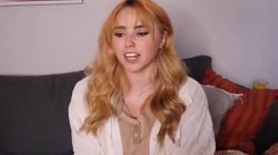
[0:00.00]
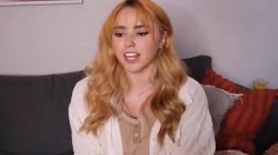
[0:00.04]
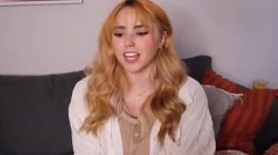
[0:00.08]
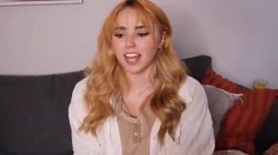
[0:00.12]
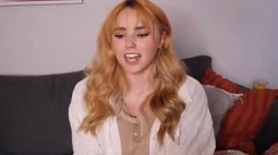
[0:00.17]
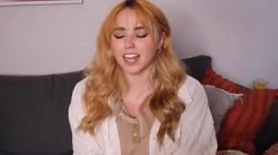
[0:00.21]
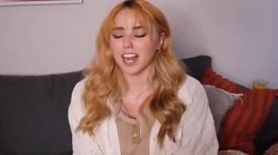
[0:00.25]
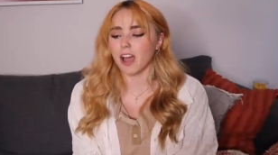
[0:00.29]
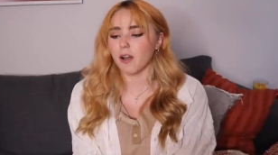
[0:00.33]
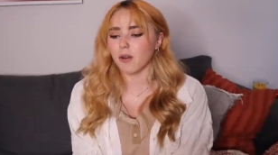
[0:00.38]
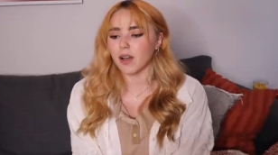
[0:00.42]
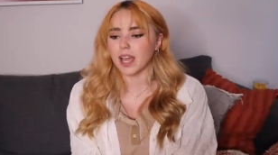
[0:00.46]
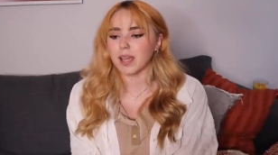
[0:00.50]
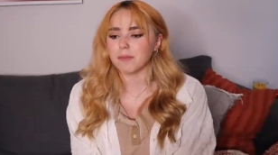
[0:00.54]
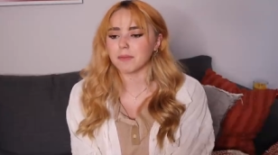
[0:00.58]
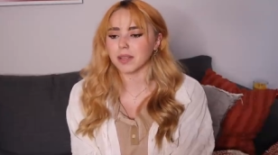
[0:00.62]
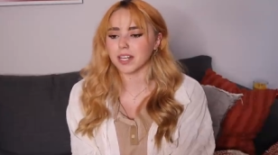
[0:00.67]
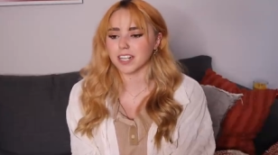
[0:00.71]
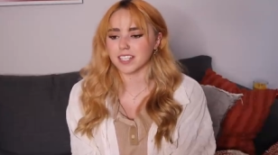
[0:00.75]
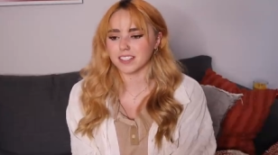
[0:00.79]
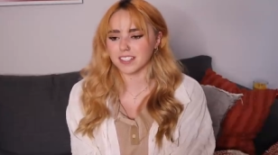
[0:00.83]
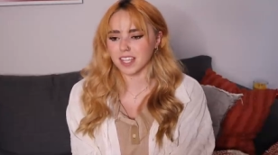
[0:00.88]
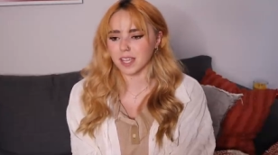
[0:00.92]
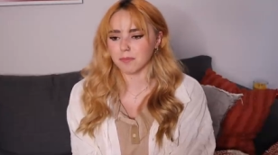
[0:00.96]
and now i'm
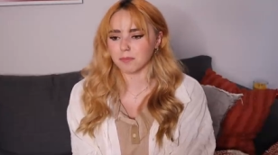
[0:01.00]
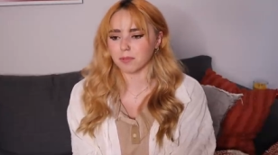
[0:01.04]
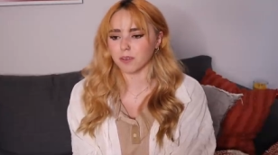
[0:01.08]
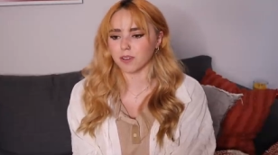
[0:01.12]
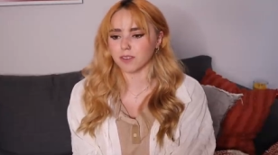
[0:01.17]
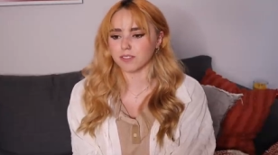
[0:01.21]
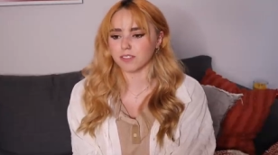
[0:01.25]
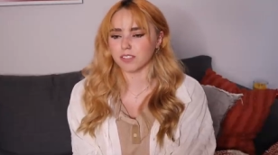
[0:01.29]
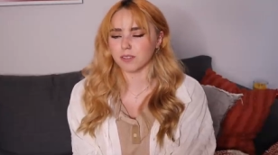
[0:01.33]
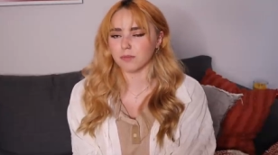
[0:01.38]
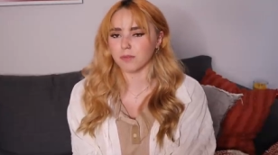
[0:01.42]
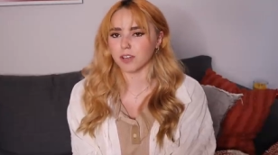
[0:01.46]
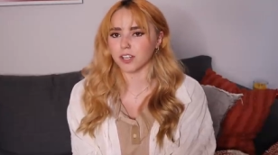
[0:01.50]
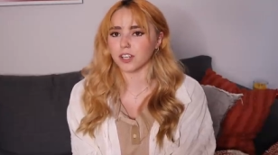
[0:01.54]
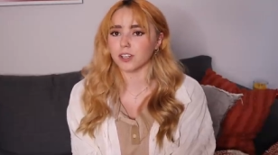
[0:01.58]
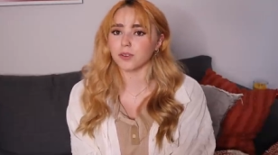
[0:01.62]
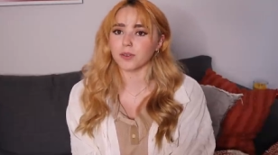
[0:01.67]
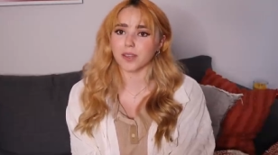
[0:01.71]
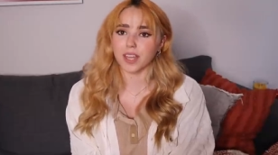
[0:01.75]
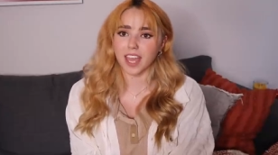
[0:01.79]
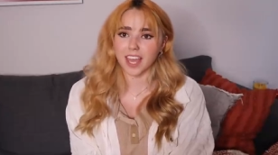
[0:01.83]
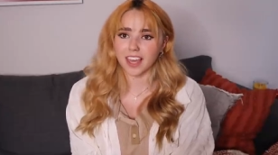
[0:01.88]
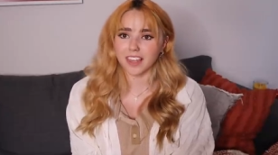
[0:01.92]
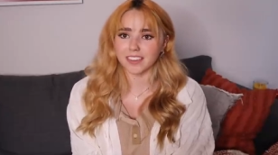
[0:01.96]
an example of someone who
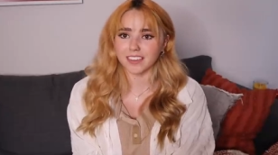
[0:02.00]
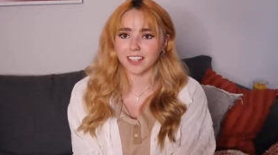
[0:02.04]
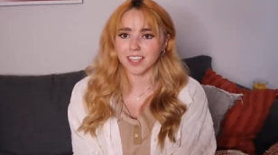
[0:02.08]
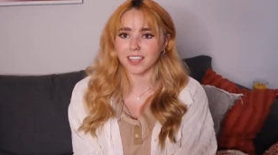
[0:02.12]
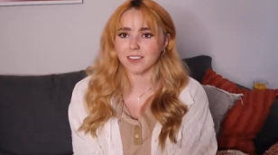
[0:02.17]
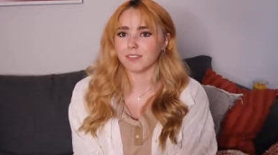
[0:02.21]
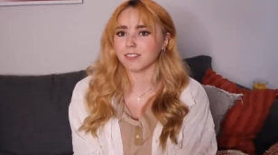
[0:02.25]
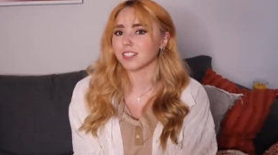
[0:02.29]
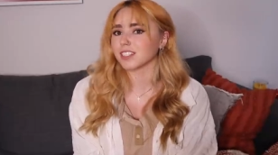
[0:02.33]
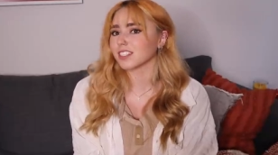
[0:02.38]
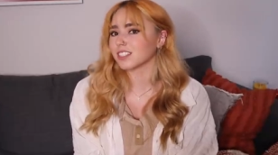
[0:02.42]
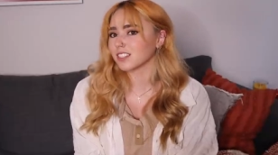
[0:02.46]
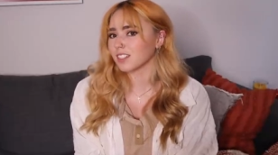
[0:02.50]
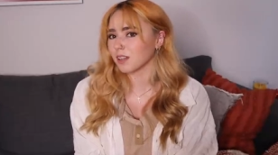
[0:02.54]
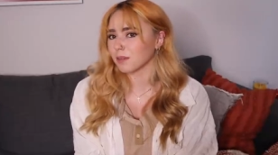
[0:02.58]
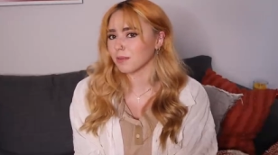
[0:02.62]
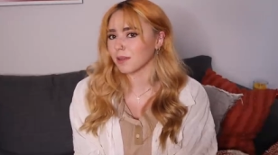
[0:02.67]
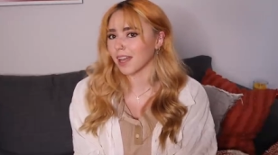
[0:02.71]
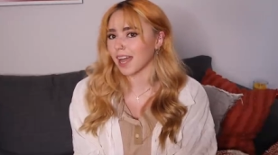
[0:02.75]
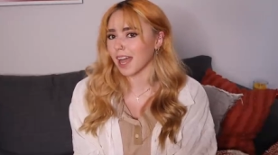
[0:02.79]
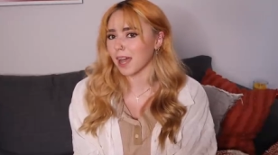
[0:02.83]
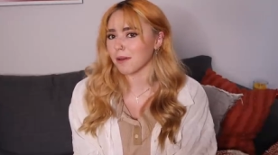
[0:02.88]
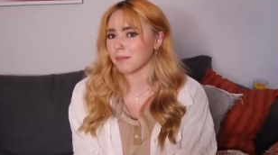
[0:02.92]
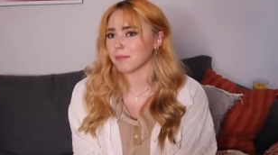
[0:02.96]
can leave and still be
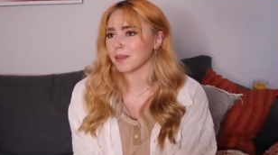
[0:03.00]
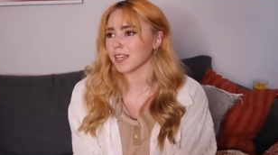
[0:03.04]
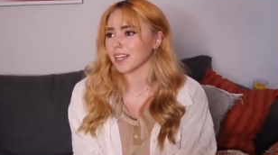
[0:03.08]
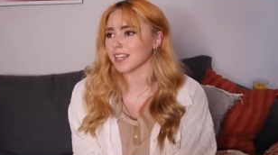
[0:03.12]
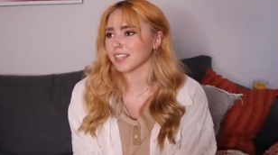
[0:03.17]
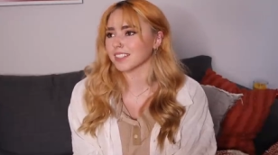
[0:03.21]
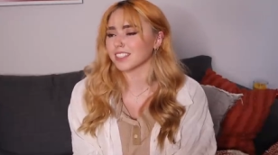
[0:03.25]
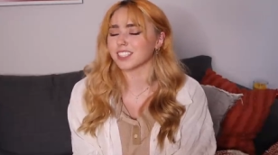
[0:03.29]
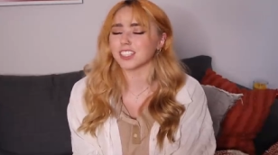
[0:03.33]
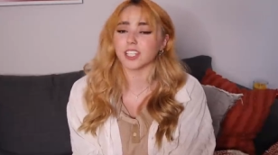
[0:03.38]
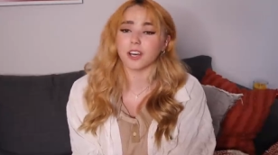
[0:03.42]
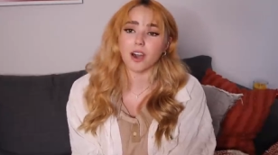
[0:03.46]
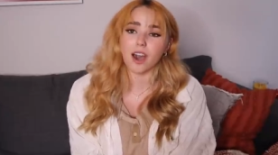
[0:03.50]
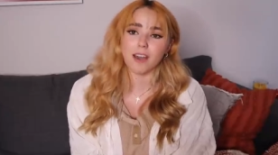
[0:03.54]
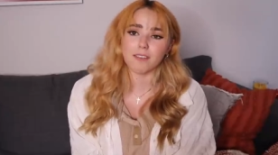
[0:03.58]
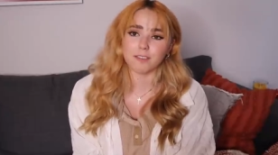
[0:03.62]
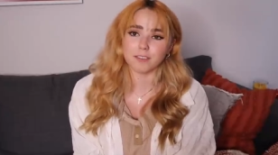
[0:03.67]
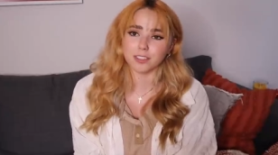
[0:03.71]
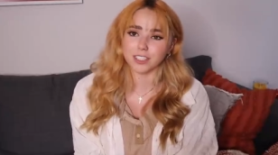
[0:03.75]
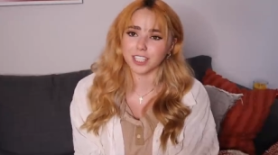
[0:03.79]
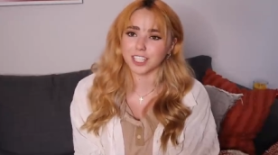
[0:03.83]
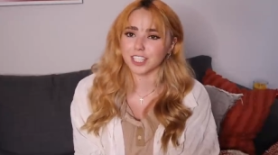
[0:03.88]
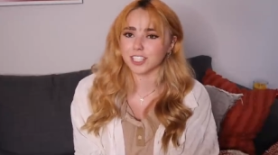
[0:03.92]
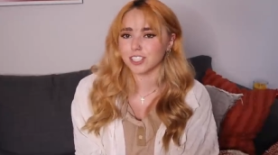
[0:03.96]
happy and still have a
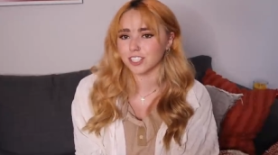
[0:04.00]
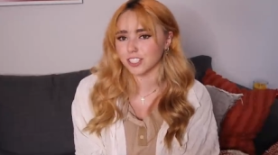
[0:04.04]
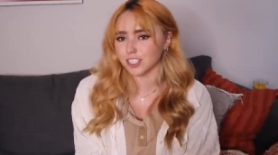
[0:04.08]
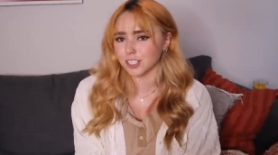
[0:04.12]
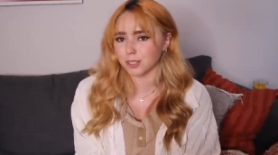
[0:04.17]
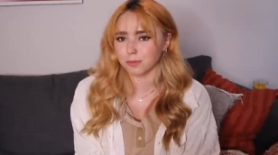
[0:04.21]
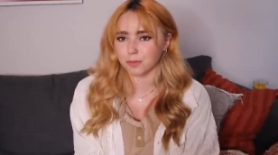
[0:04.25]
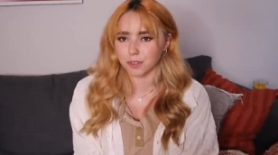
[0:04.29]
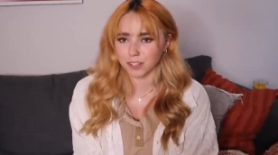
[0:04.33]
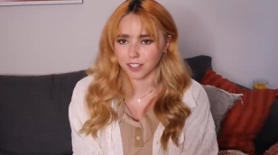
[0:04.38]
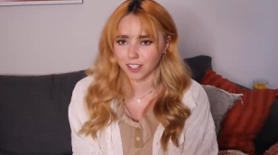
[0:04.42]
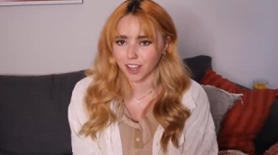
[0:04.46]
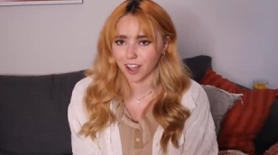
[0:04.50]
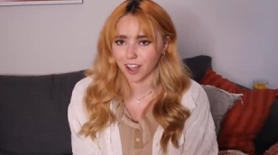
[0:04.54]
relationship with